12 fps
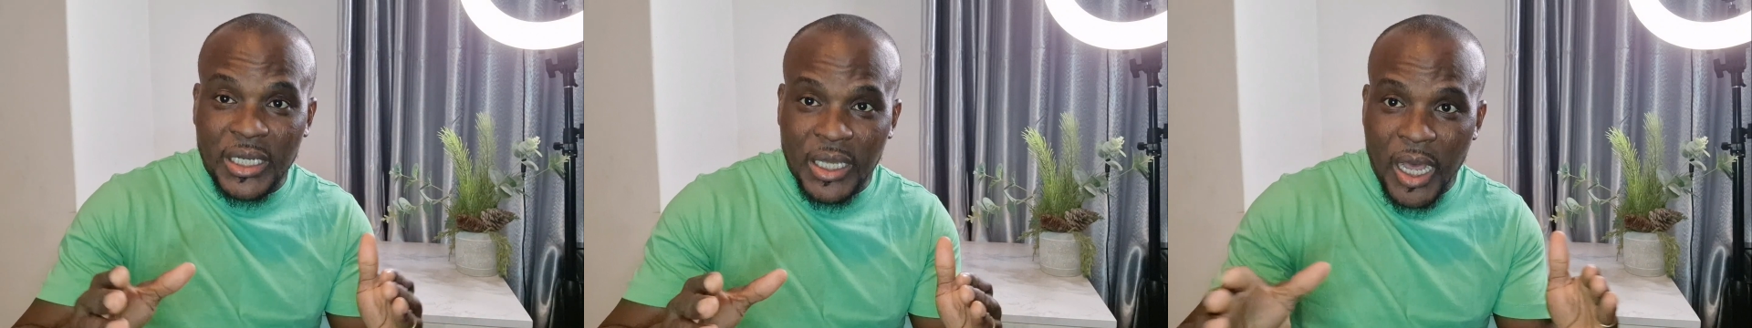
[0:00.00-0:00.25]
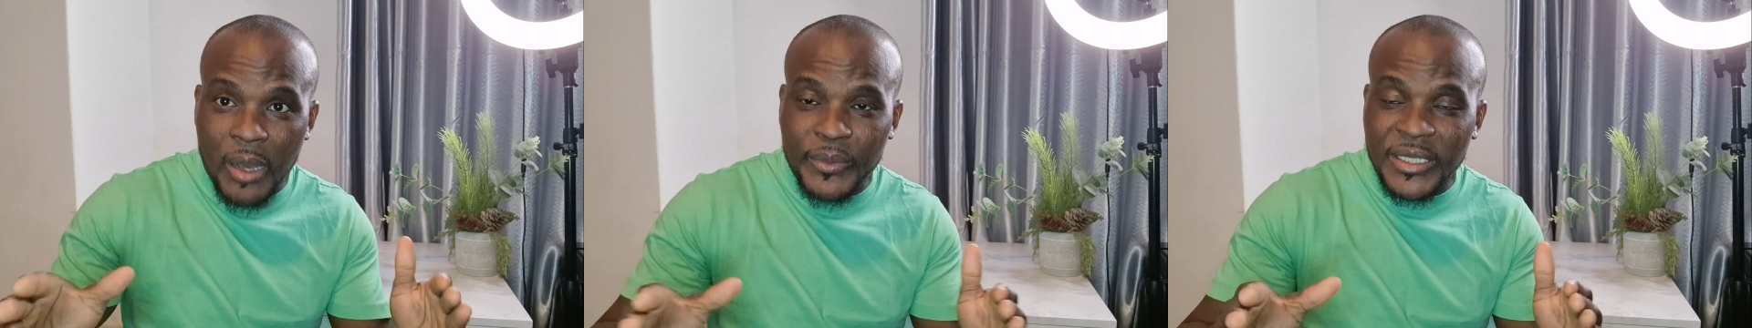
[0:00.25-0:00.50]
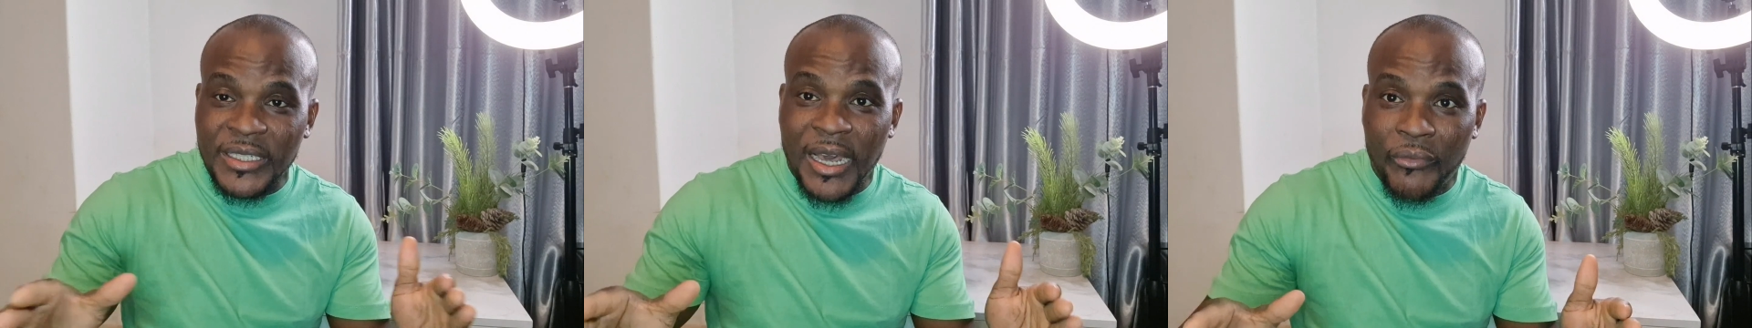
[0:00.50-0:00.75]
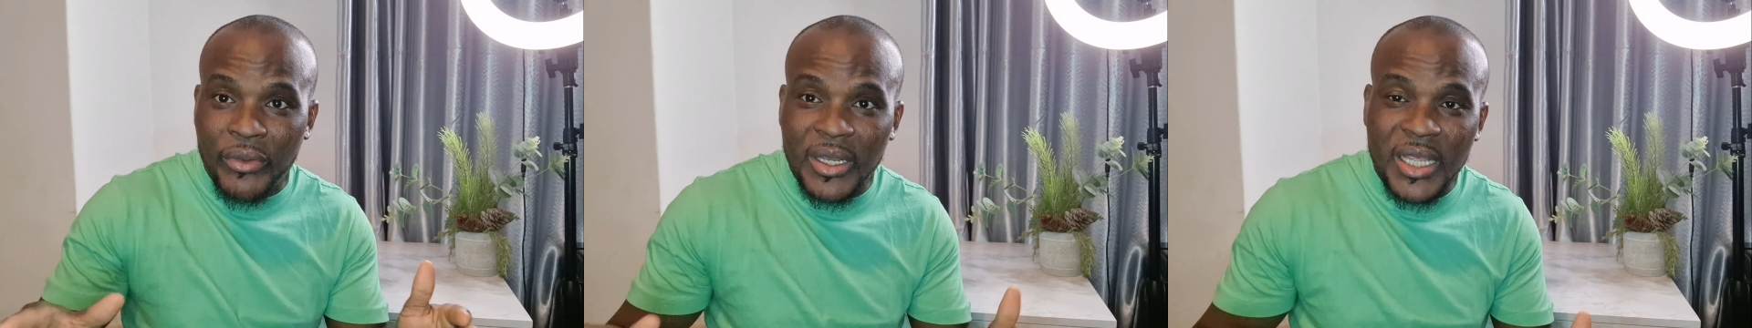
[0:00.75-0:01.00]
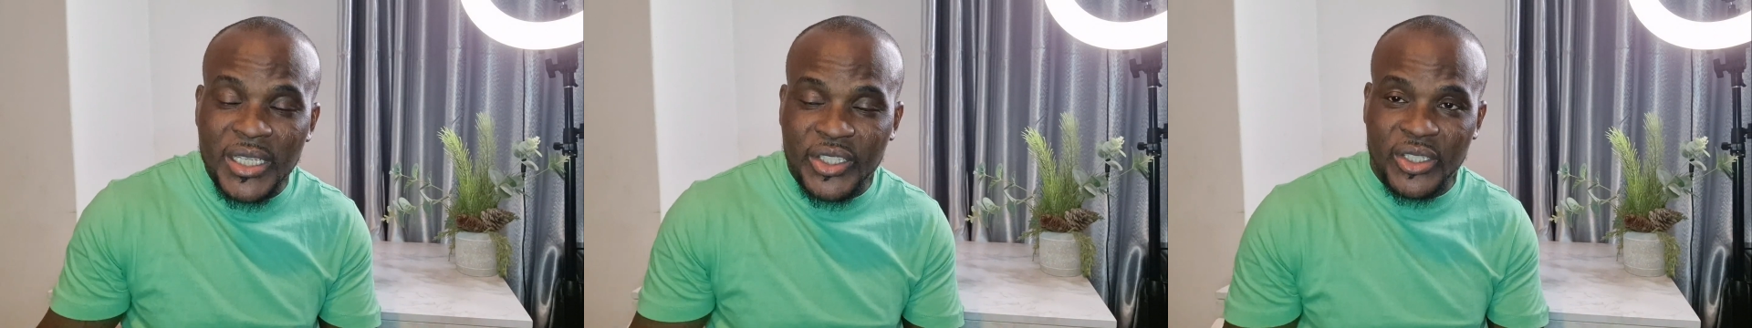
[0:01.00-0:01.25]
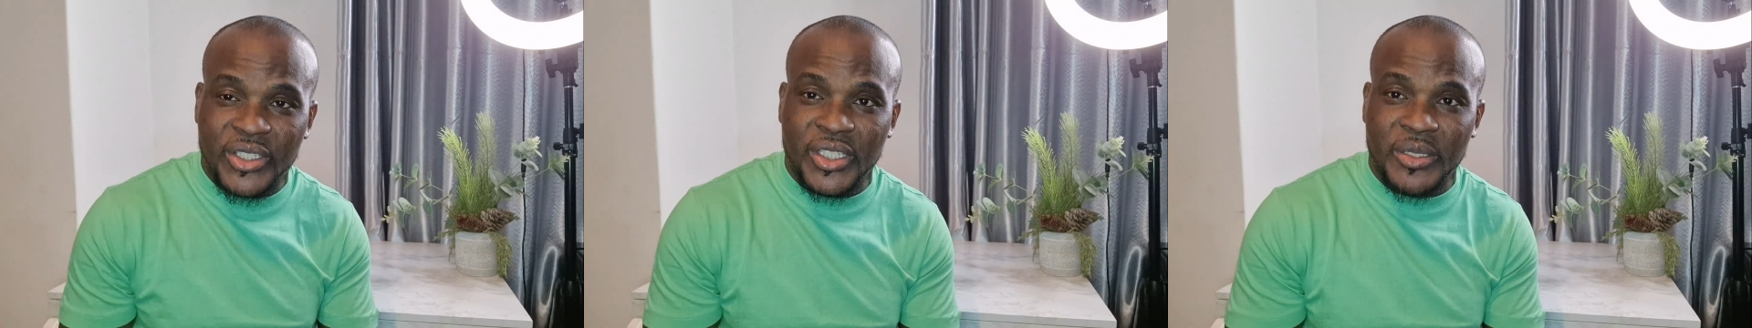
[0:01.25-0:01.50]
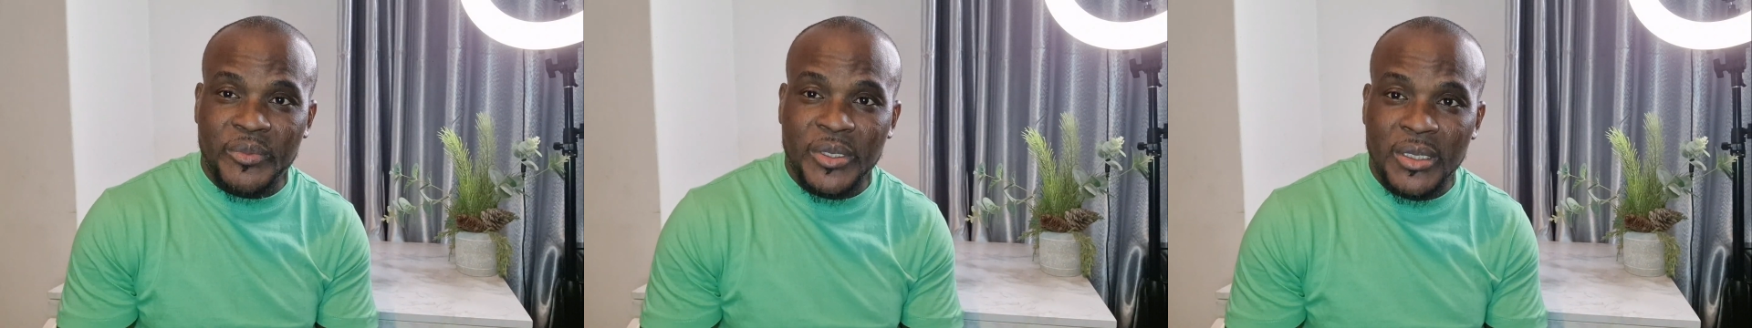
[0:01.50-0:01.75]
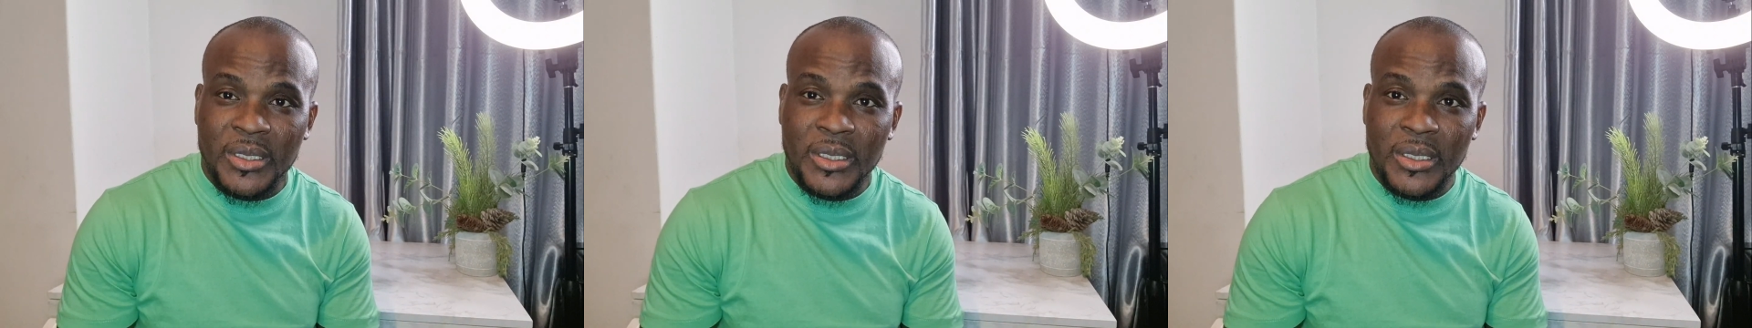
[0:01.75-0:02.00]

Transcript: a gap in that relationship.